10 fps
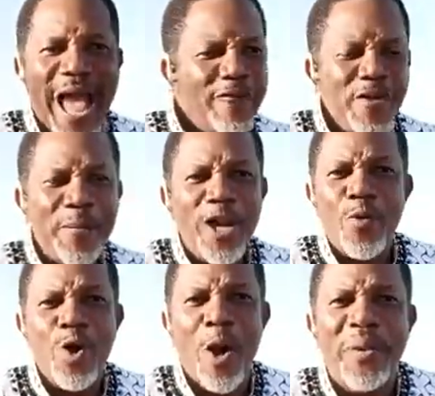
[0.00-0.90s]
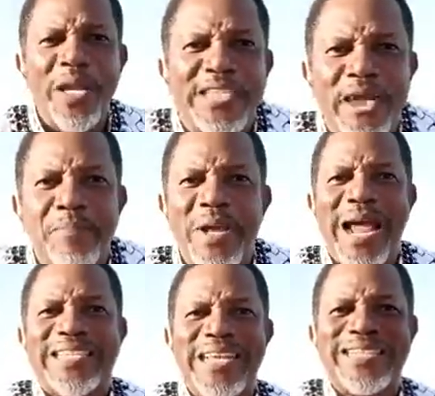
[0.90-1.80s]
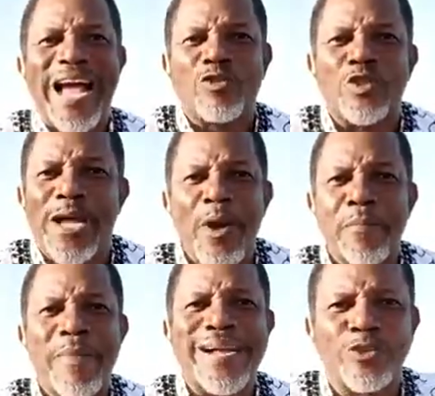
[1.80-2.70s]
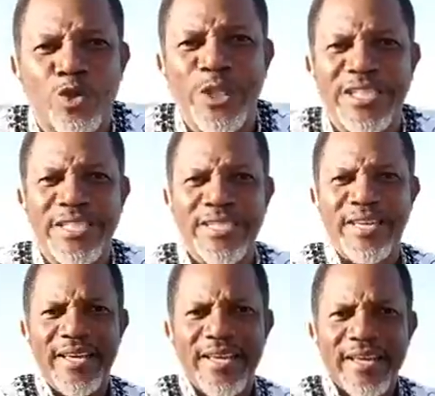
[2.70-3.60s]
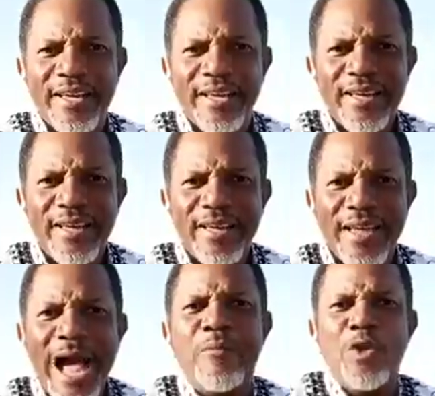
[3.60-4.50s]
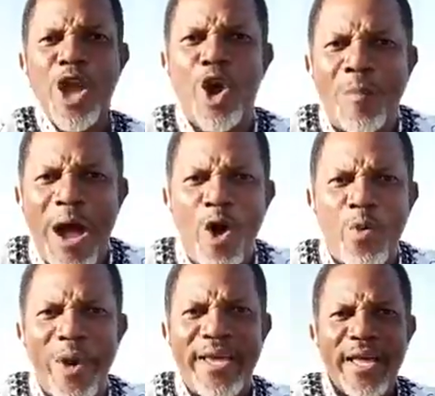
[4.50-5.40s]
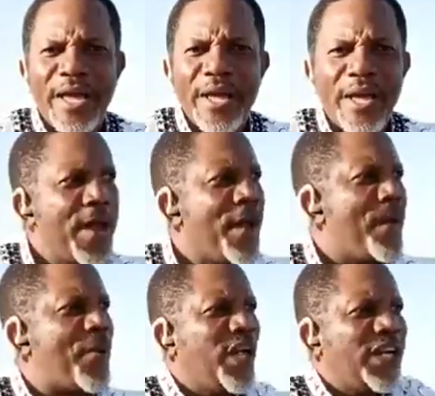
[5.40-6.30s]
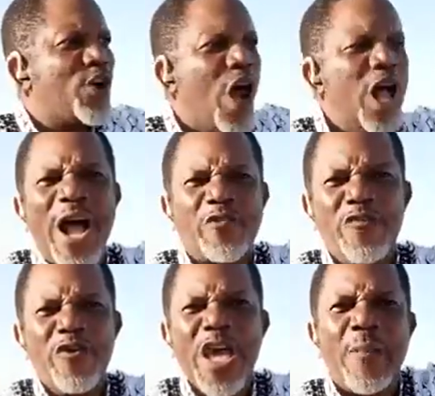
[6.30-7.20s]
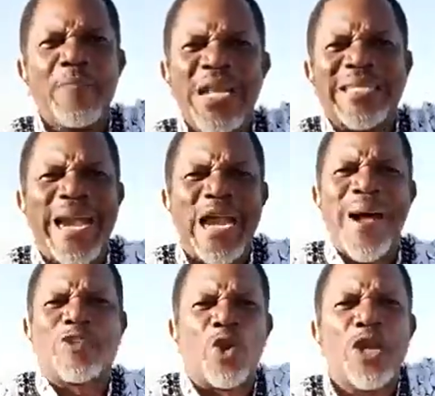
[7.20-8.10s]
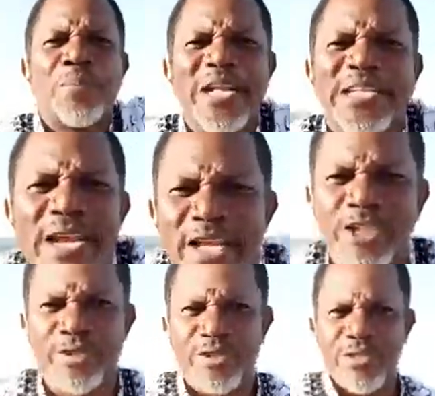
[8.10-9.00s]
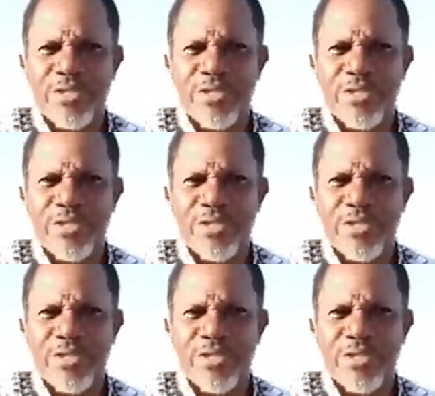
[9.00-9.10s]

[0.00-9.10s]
Everybody will not be the same. There are things I do, some workman can't do it. I'm unique on my own way. But God has given you a military mind to liberate a nation.